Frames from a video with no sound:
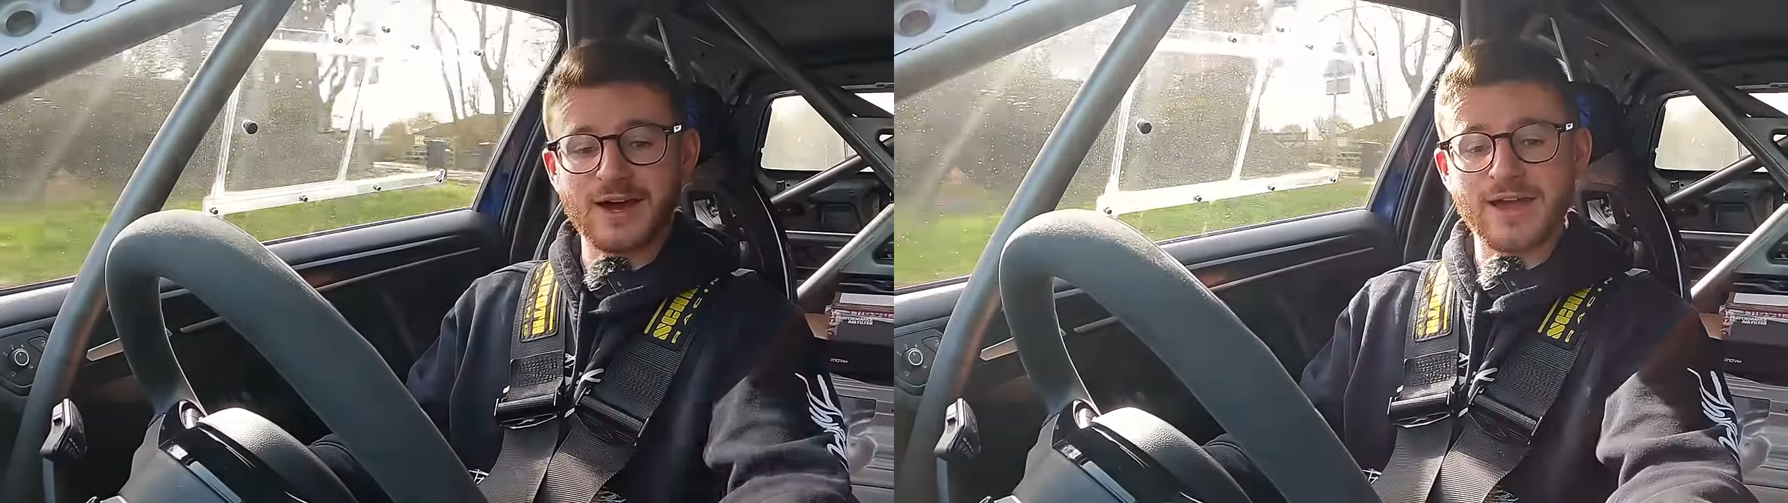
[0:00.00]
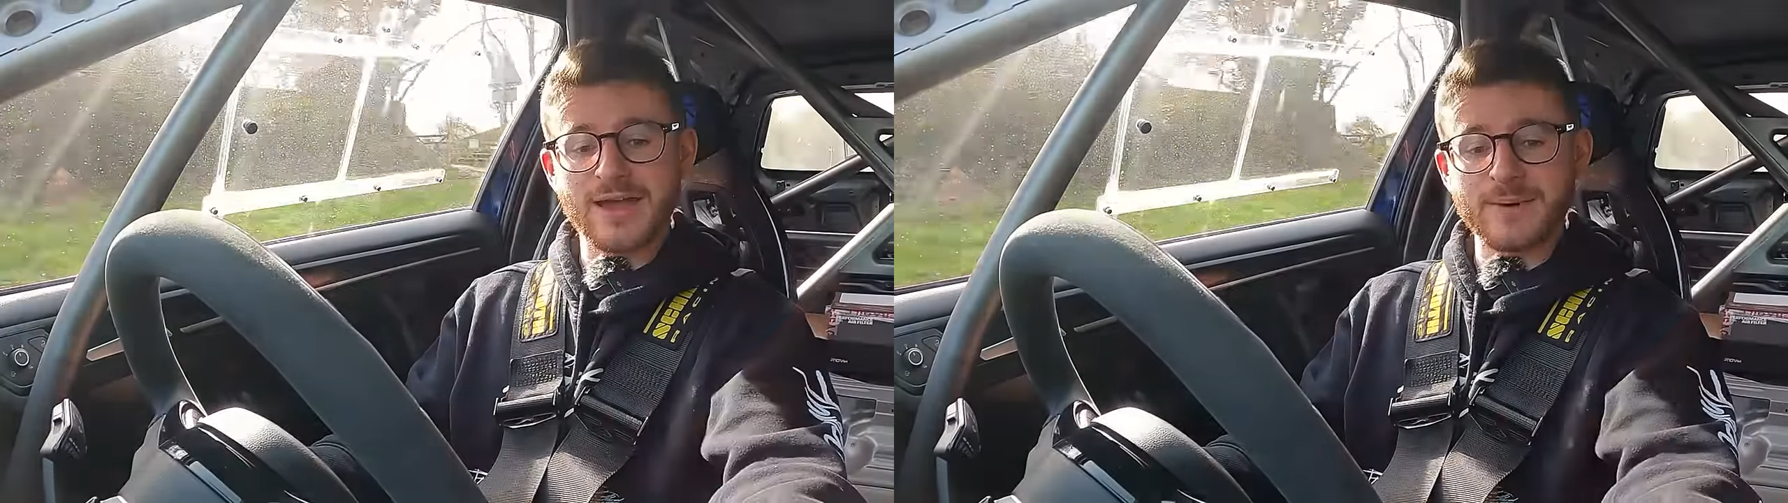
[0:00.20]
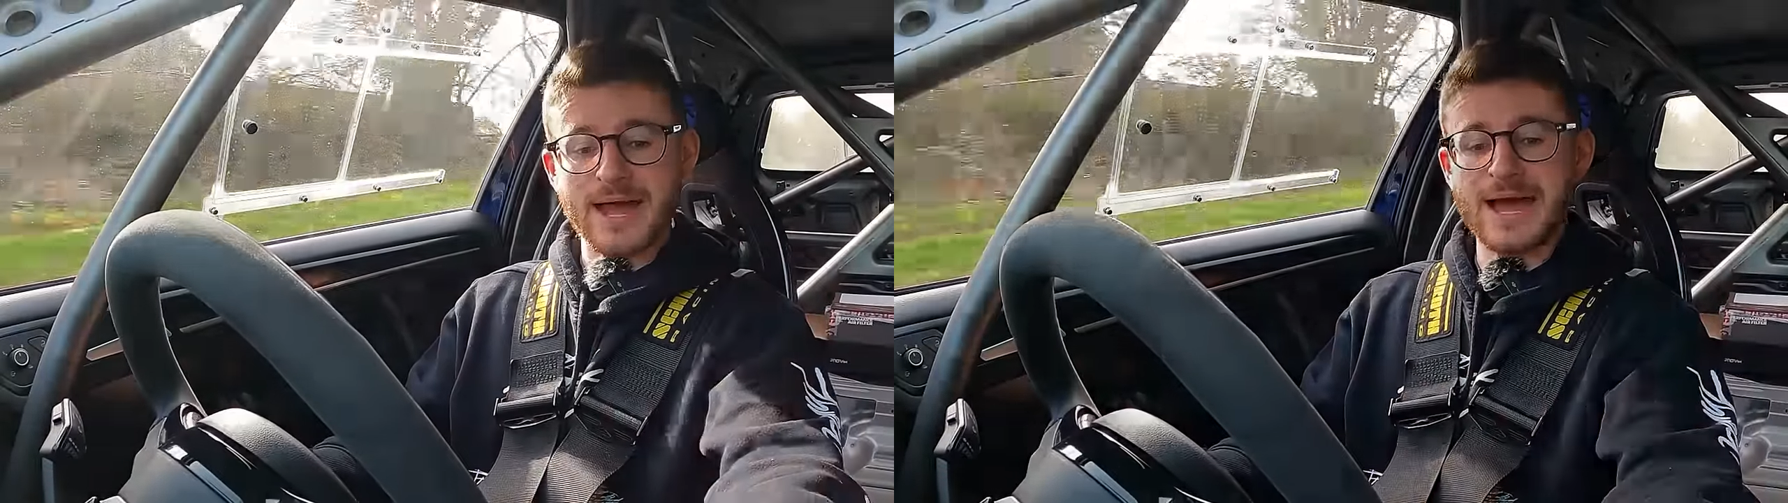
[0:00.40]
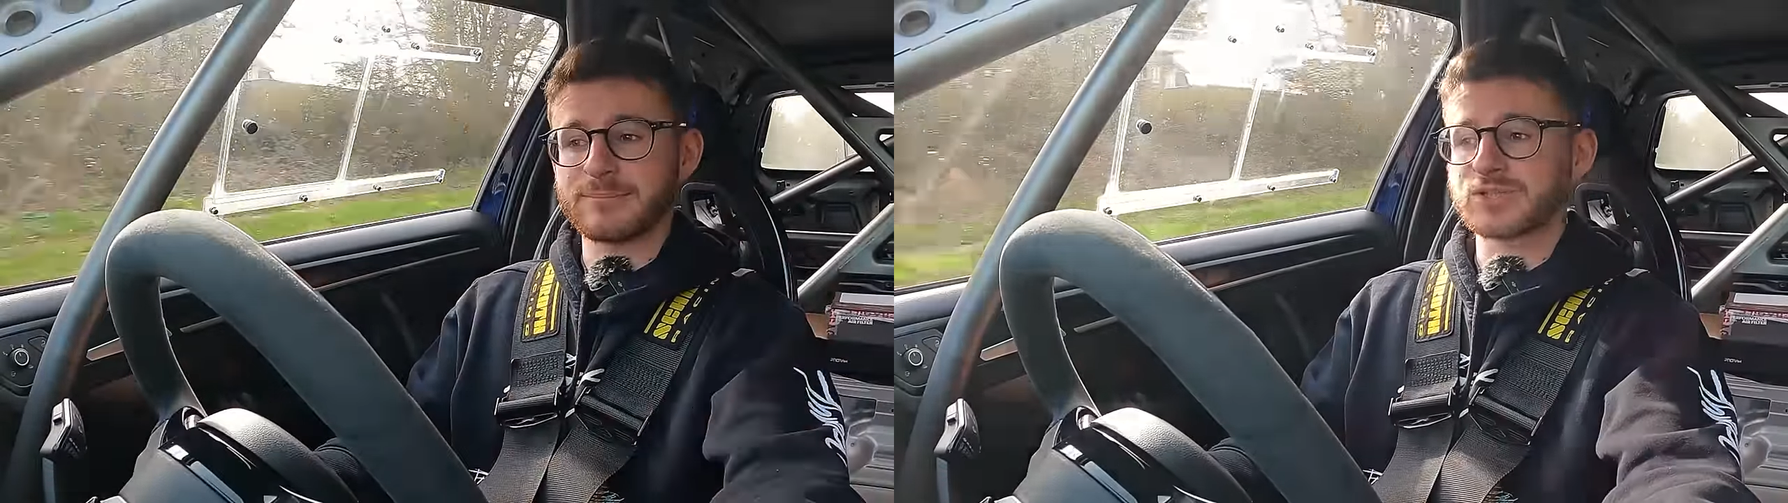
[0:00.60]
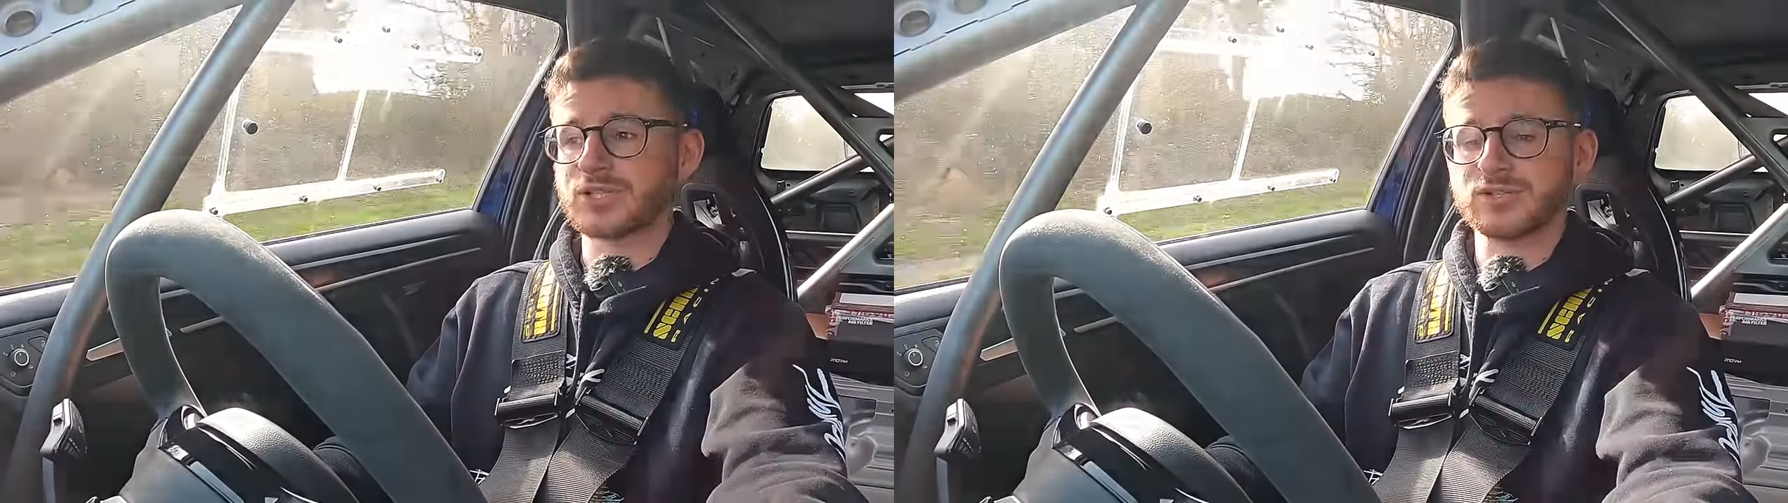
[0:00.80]
I am
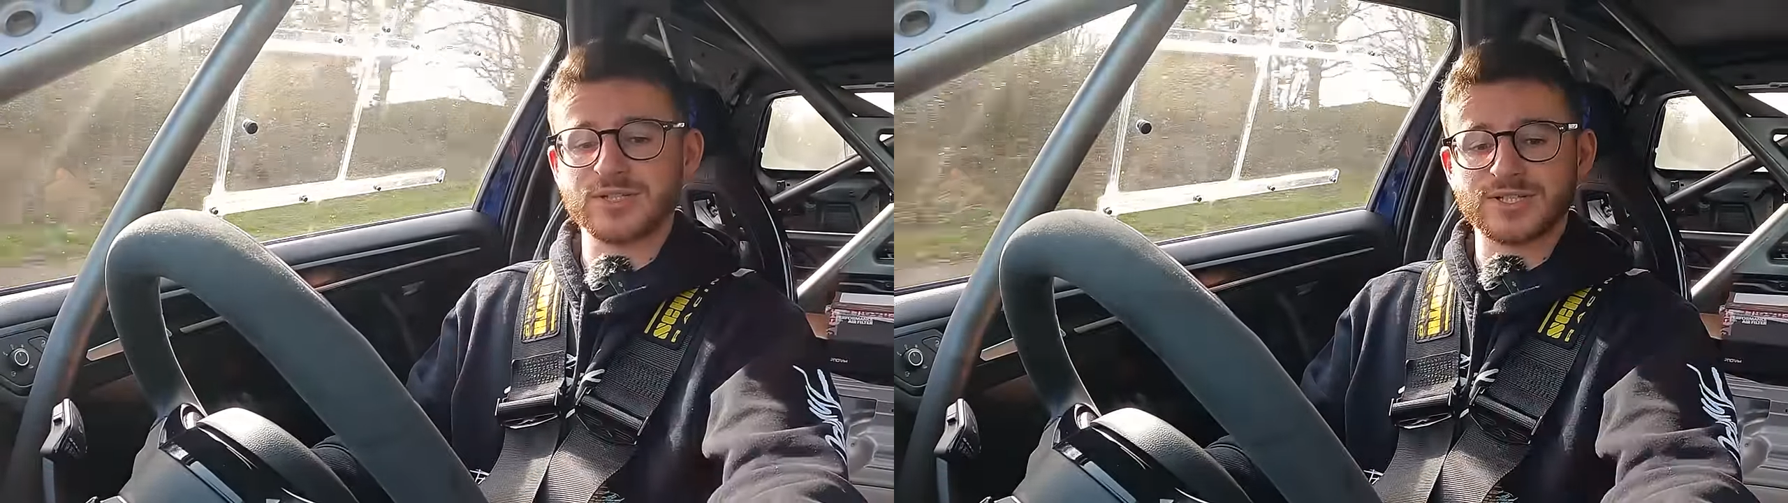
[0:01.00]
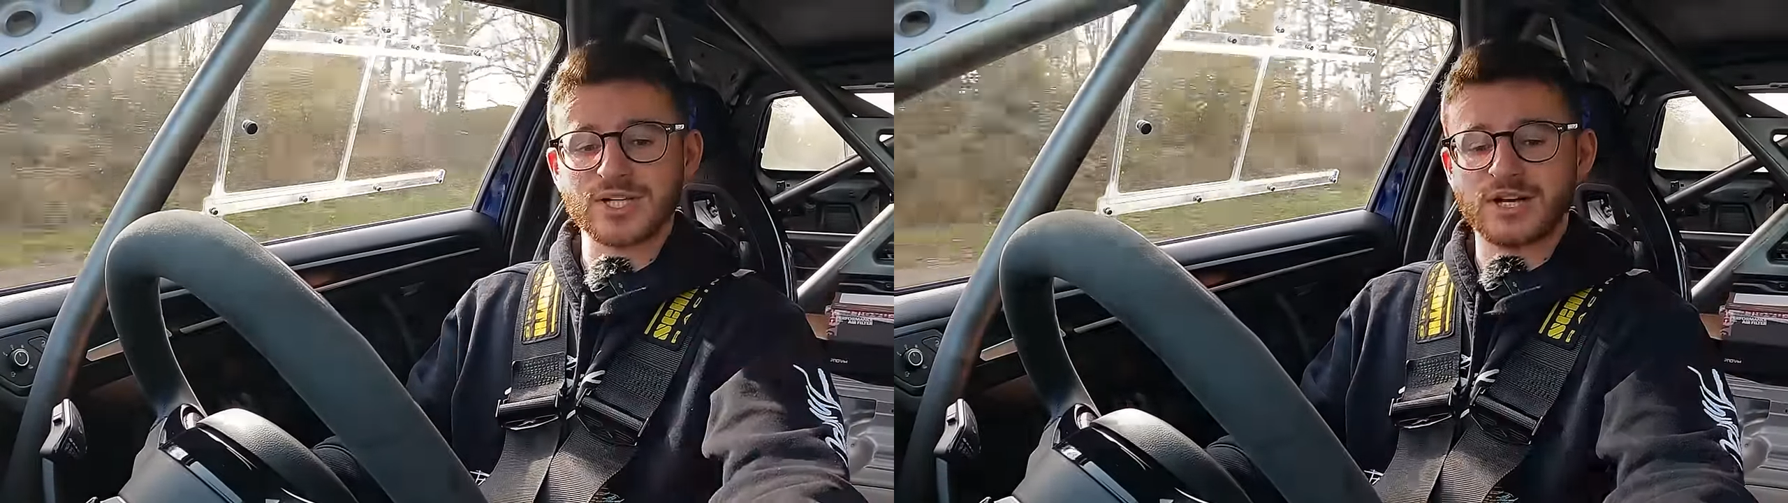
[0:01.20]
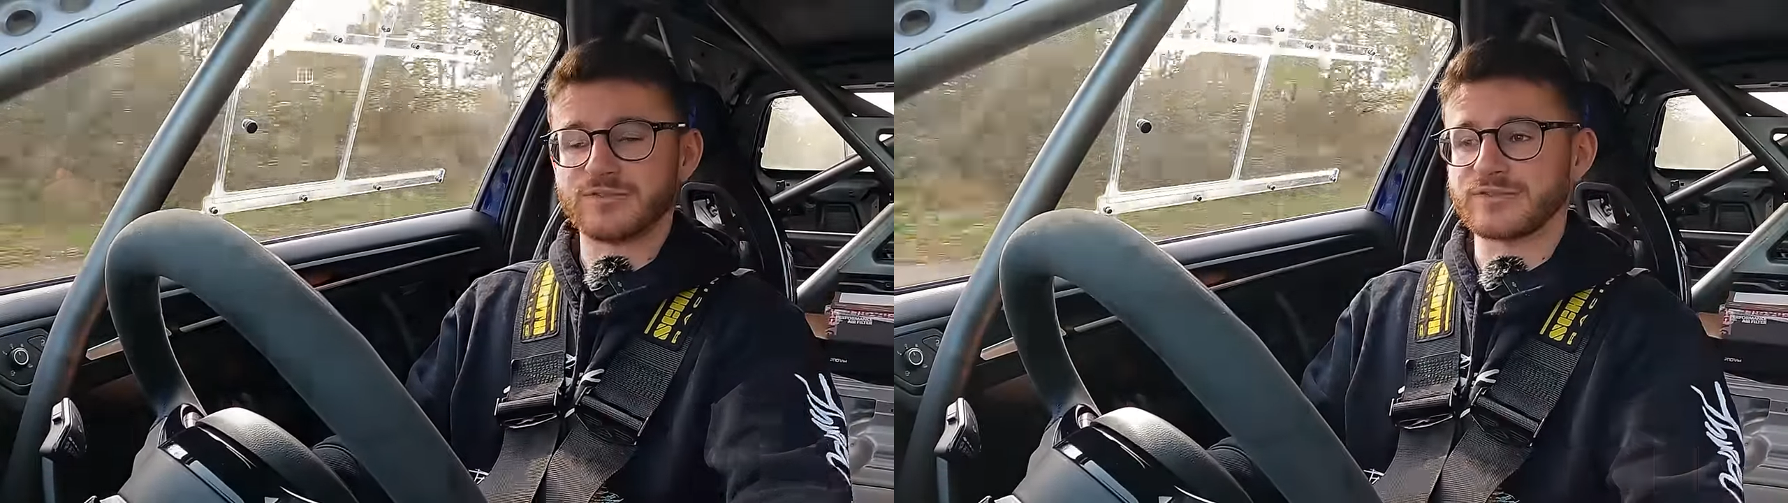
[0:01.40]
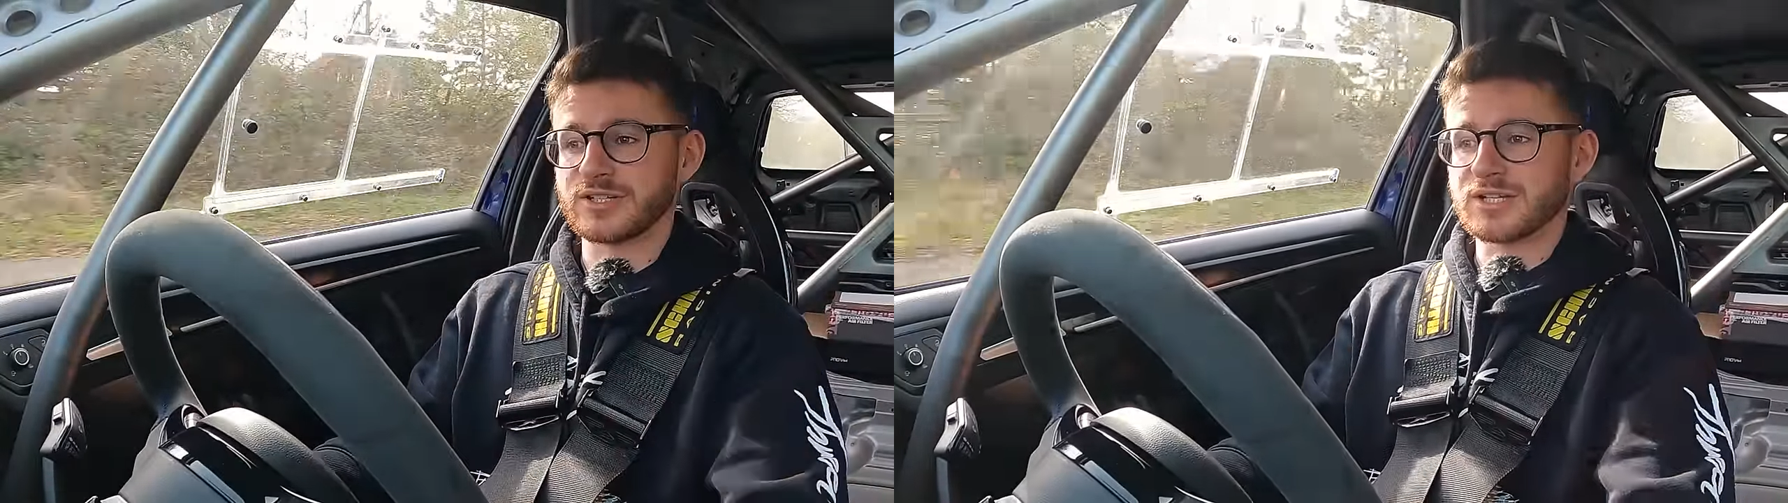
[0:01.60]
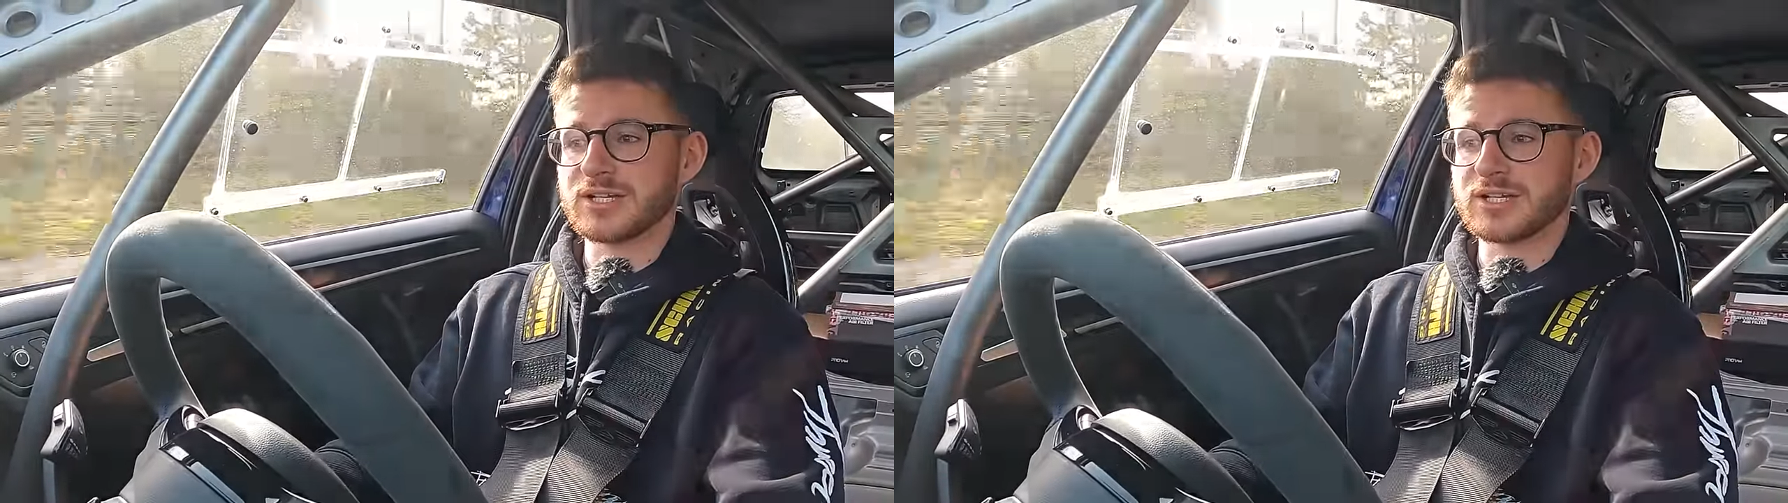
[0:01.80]
absolutely chuffed.